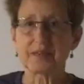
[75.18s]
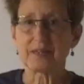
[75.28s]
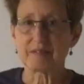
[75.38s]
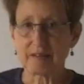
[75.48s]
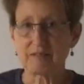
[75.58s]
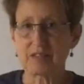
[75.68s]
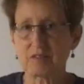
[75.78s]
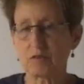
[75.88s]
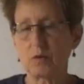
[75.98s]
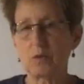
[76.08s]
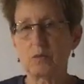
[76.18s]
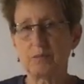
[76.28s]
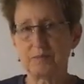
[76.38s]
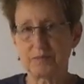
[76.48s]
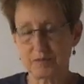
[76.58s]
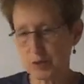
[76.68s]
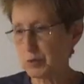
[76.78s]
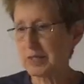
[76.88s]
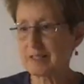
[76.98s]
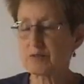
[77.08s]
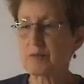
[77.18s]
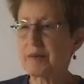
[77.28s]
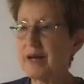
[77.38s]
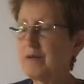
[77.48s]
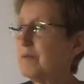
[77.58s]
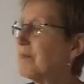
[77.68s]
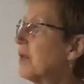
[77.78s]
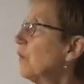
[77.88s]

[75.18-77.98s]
the 7th, so 2 days from now.